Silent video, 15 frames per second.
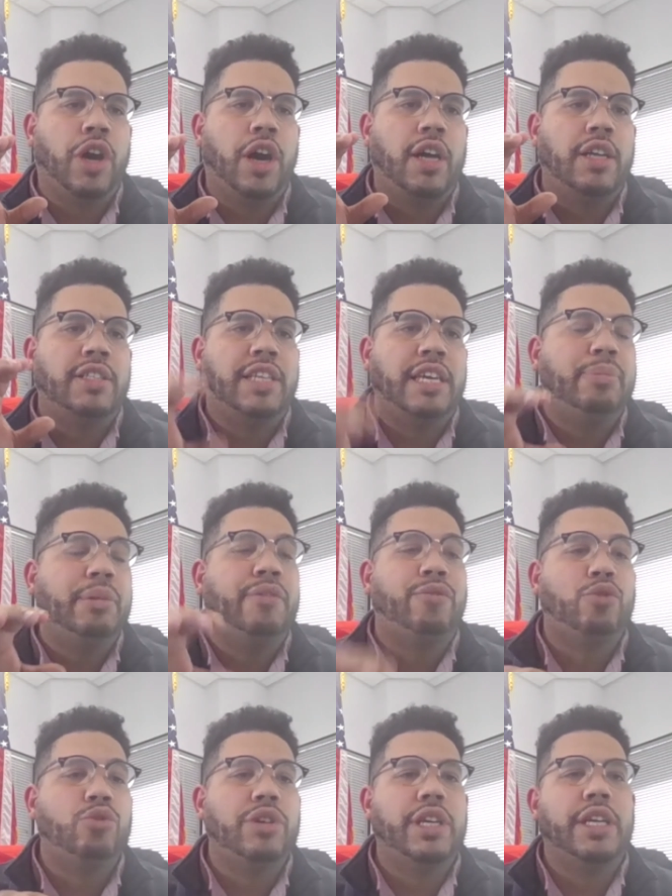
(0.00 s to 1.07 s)
uh, deeply
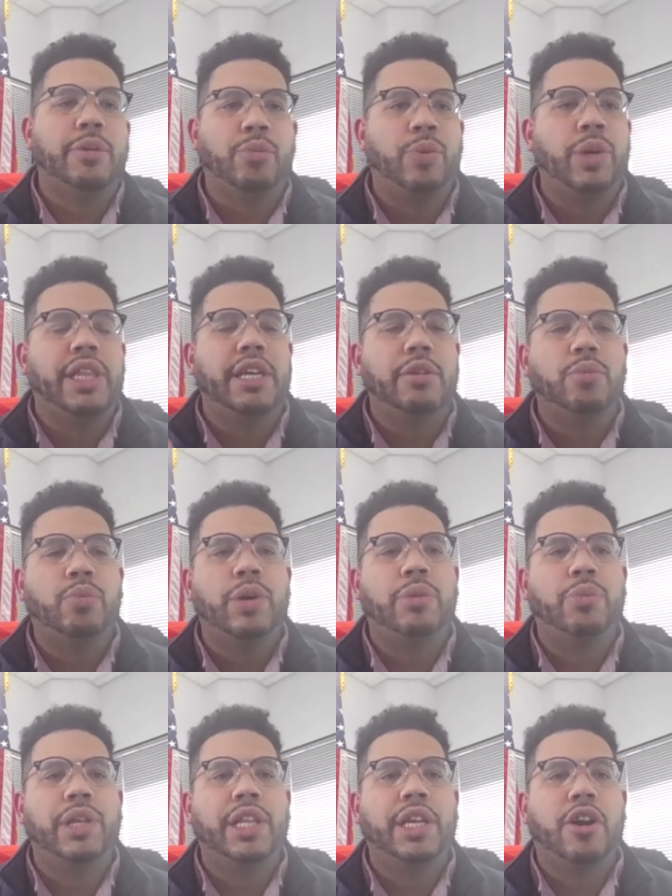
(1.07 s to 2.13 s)
rooted within
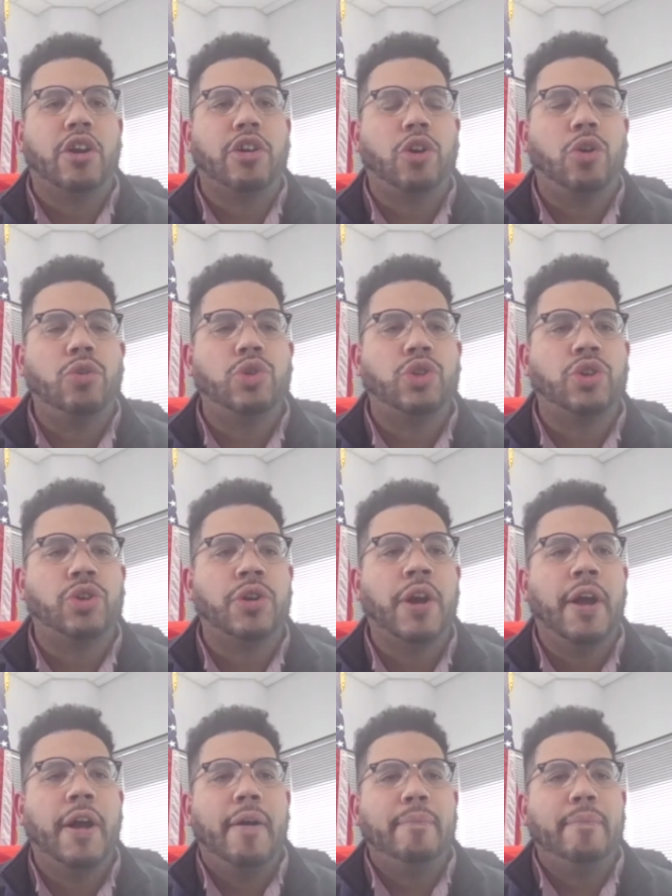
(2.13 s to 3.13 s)
with, within our culture.